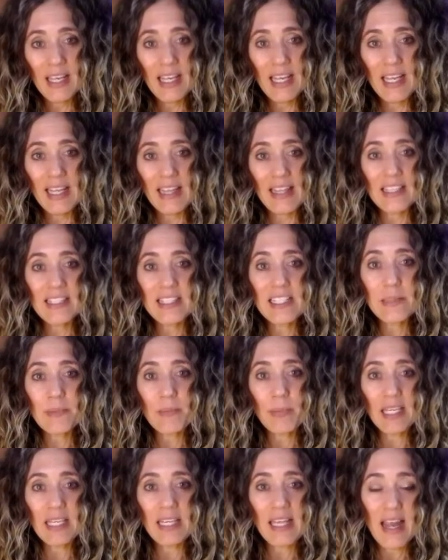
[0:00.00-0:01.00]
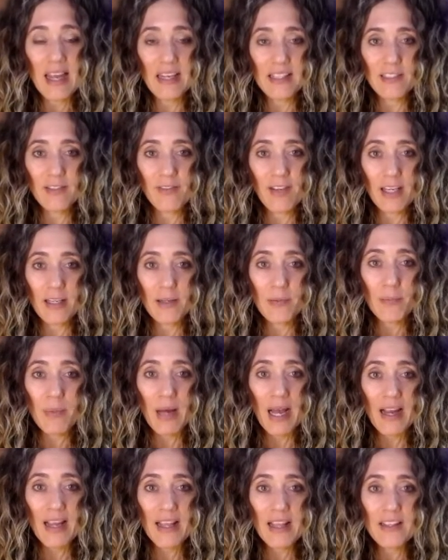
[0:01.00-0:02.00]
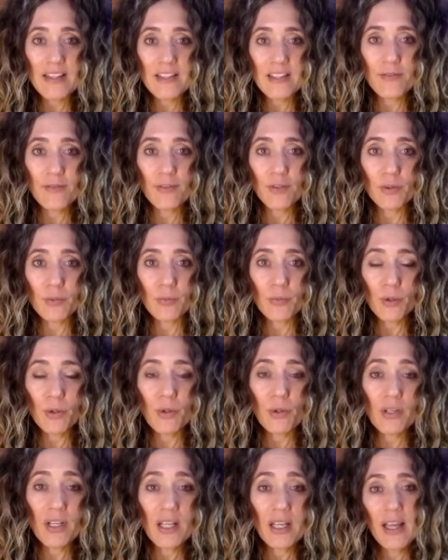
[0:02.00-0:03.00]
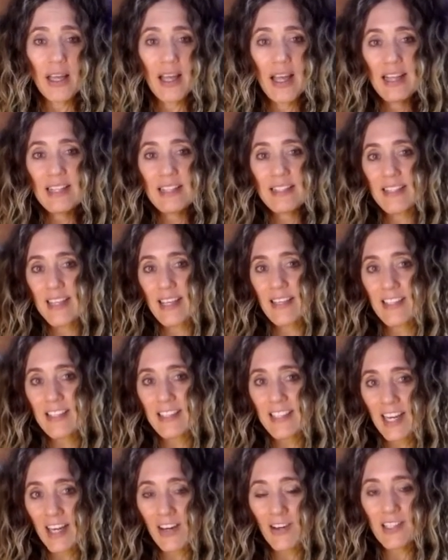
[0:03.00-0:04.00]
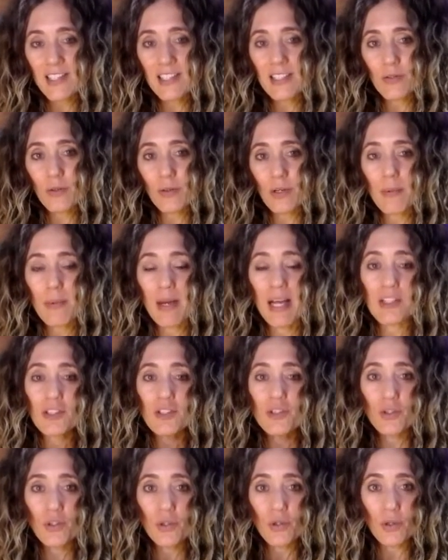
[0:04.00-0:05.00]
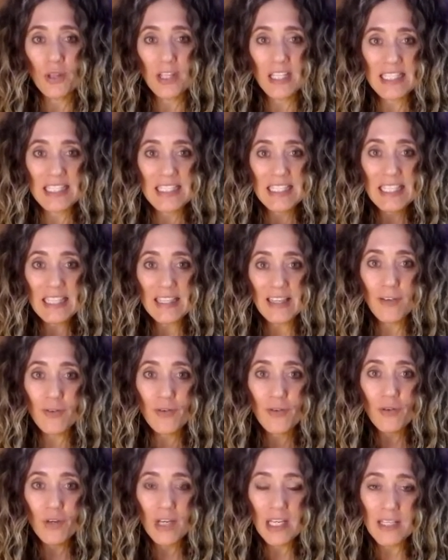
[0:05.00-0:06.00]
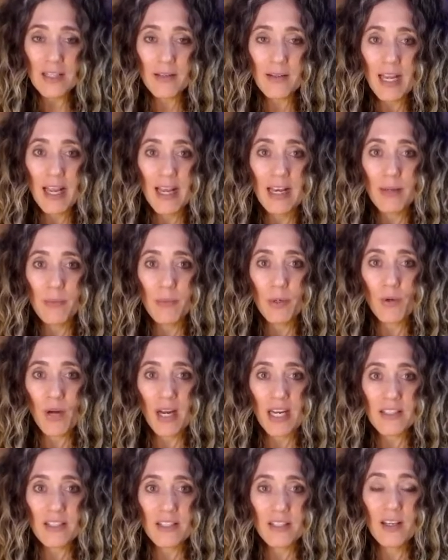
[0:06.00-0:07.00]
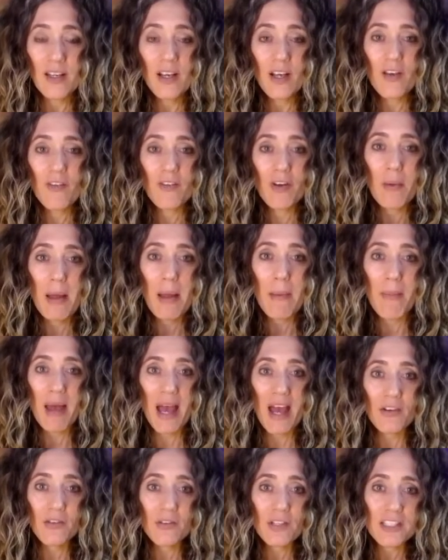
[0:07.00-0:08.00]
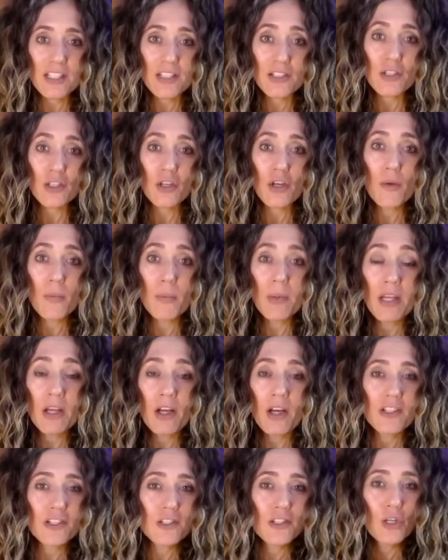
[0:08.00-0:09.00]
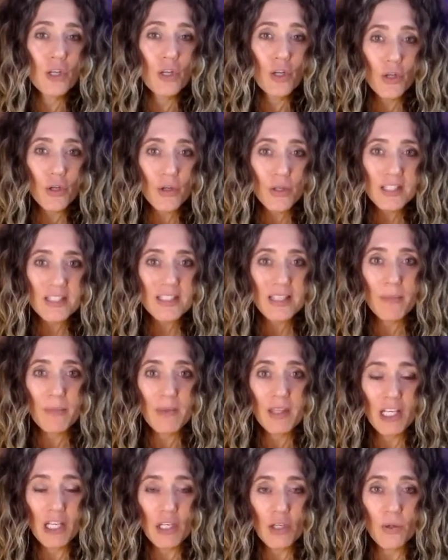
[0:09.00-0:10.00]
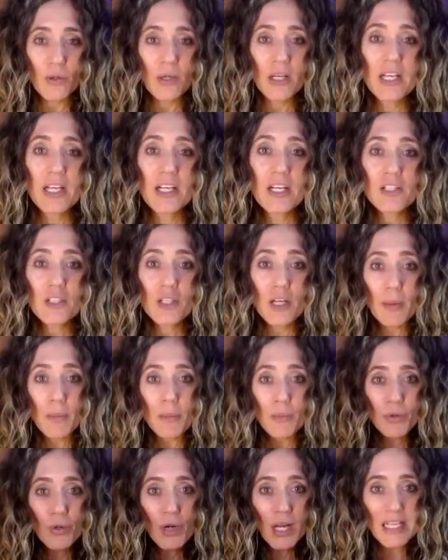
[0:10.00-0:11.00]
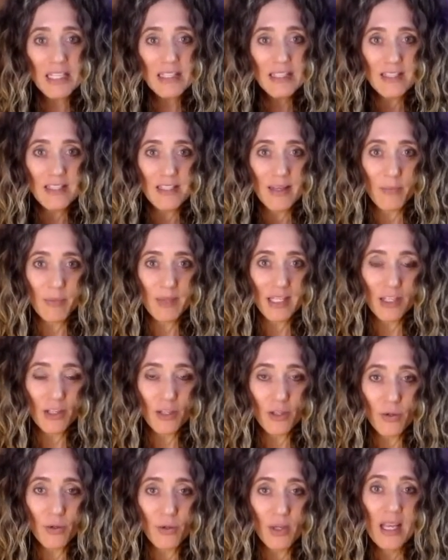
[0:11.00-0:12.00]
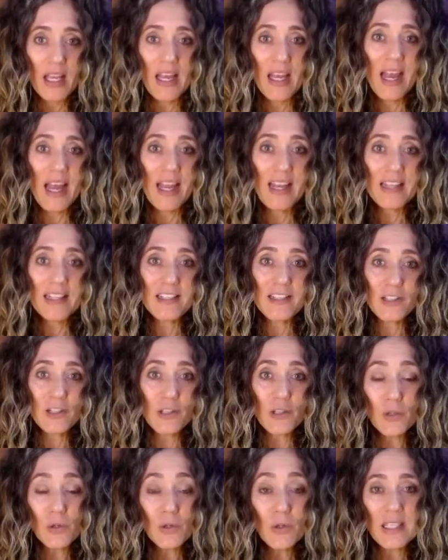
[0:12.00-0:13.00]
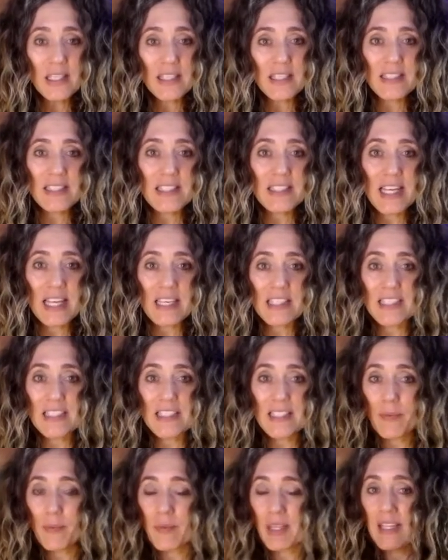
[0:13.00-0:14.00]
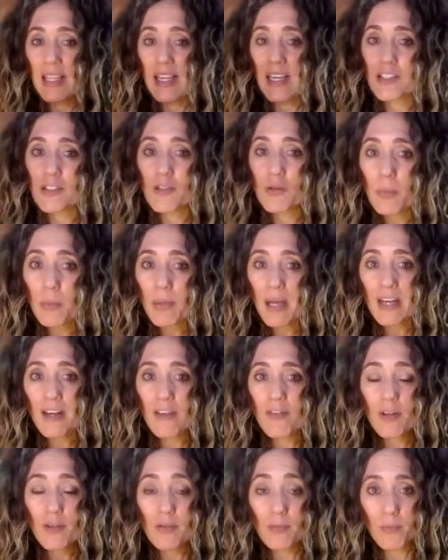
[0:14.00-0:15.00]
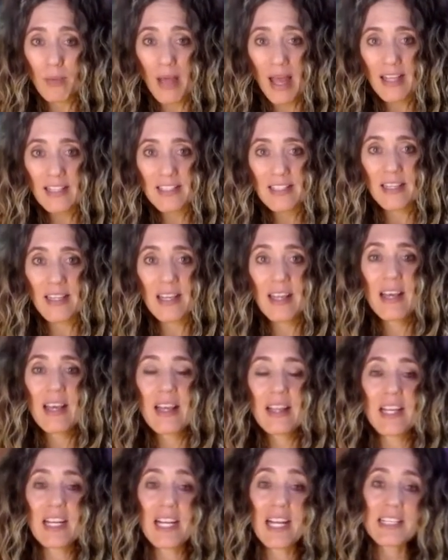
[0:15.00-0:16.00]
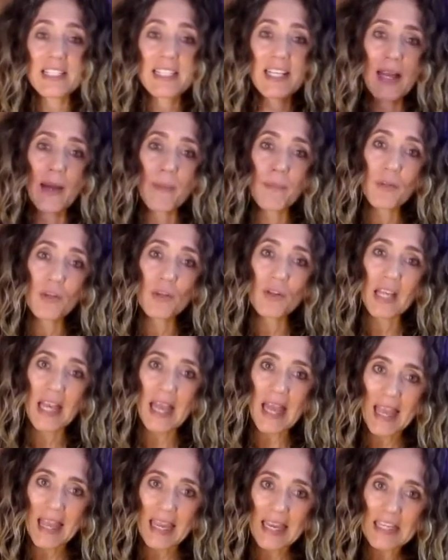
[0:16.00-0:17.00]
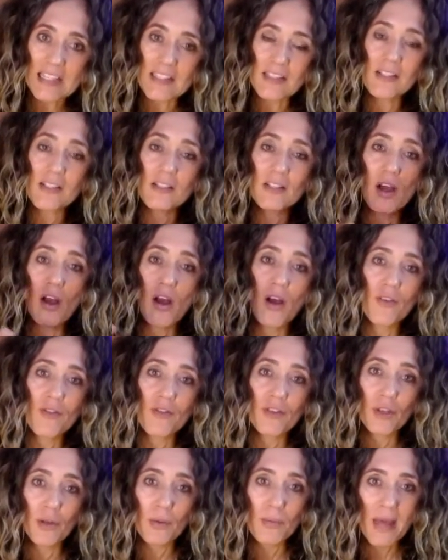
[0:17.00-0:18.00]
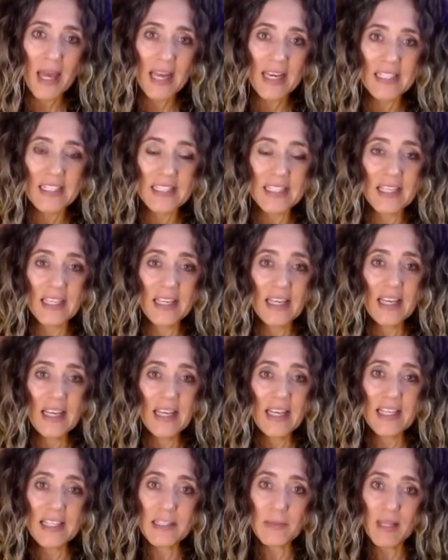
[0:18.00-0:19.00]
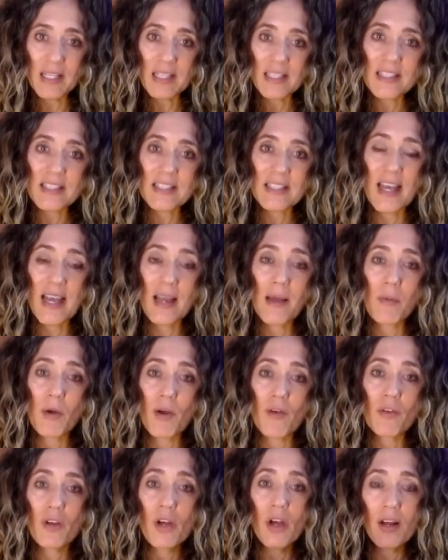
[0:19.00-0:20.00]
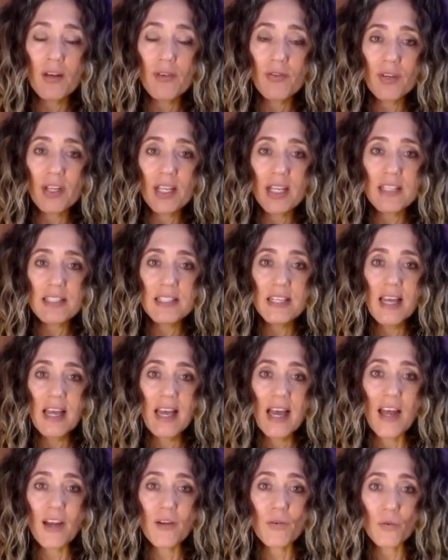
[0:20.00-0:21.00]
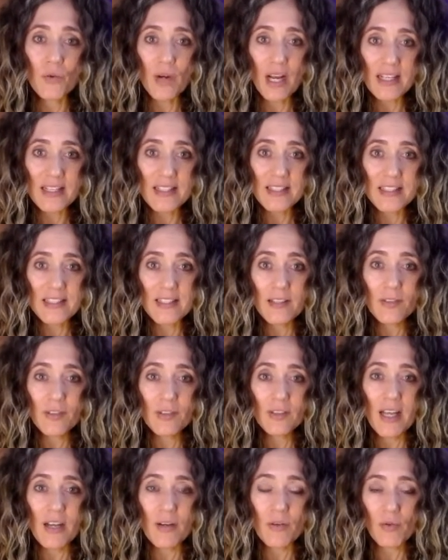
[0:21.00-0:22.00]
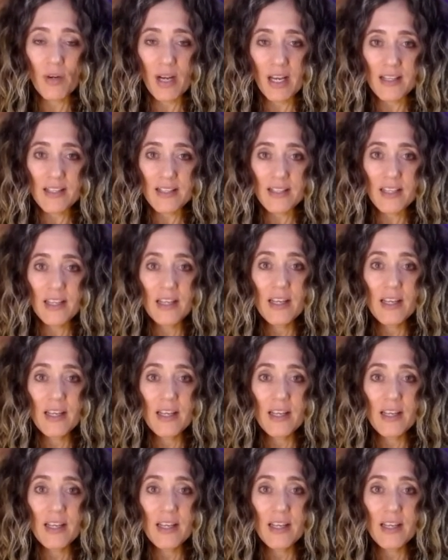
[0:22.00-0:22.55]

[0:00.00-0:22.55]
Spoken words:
this is being activated by this full moon. And Sagittarius is all about truth, seeking freedom and liberation from our boundaries and to go beyond, to learn something new, to embrace something new. And this newness is actually something that is a repetitive pattern that has come through the ages of humanity. There's been this time of conflict, unrest, civil unrest,